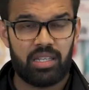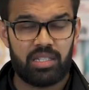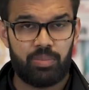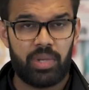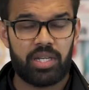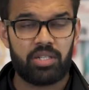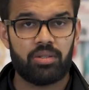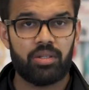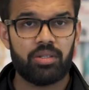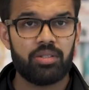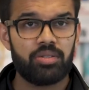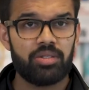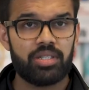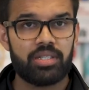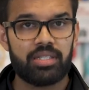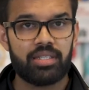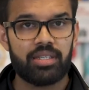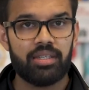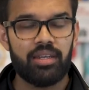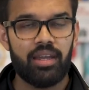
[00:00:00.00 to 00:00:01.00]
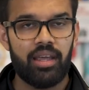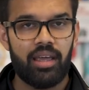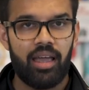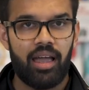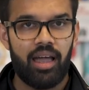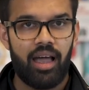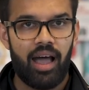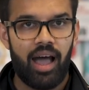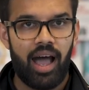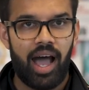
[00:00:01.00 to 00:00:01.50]
a special interest
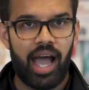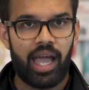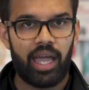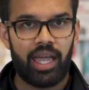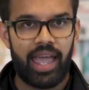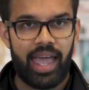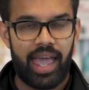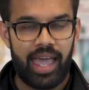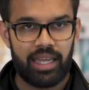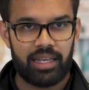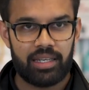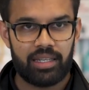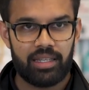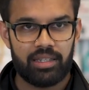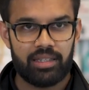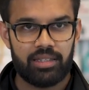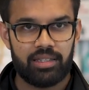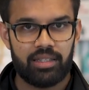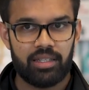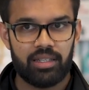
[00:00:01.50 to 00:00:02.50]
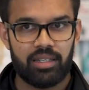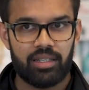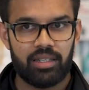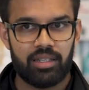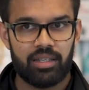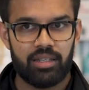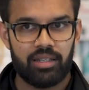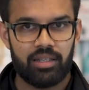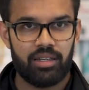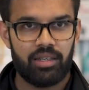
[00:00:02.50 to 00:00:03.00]
in, I had
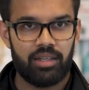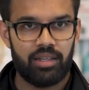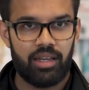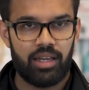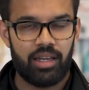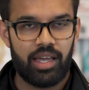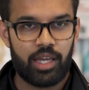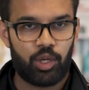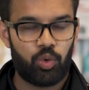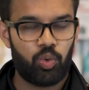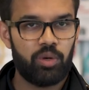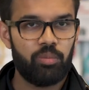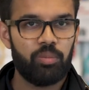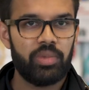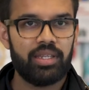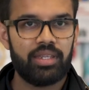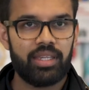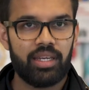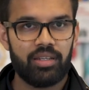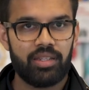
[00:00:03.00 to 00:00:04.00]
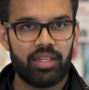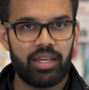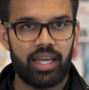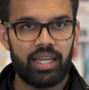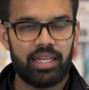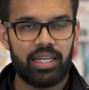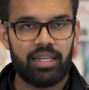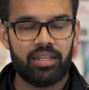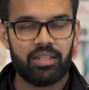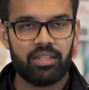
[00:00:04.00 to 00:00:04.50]
the equipment there that
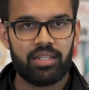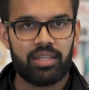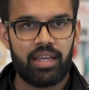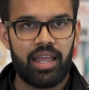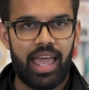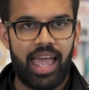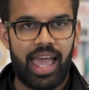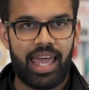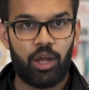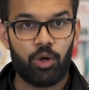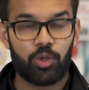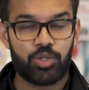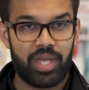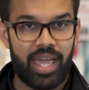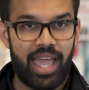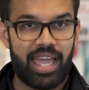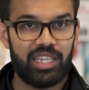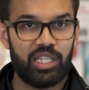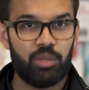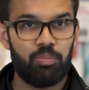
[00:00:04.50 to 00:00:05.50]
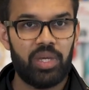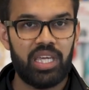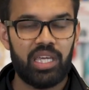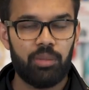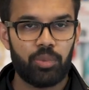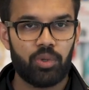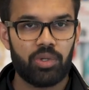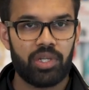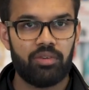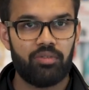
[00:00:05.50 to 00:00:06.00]
I needed, and I also had the
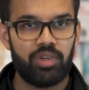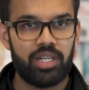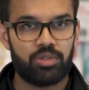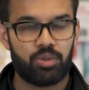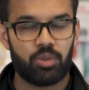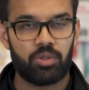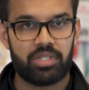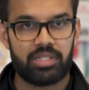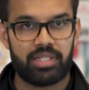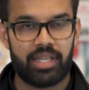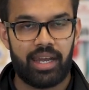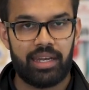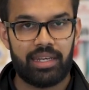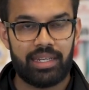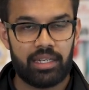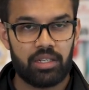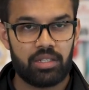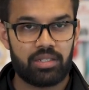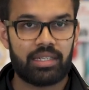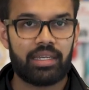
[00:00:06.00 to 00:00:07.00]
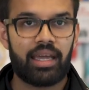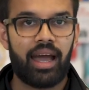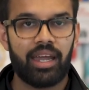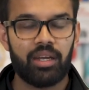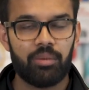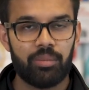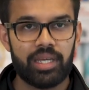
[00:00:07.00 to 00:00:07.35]
people and resources that I needed to guide